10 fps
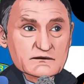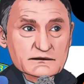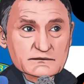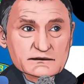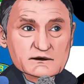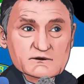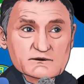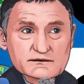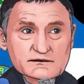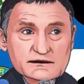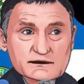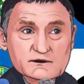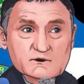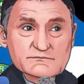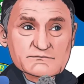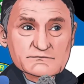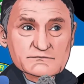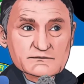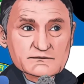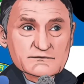brave with the ball on the pitch, you
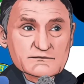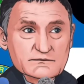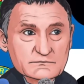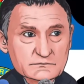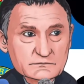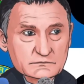lose a little bit of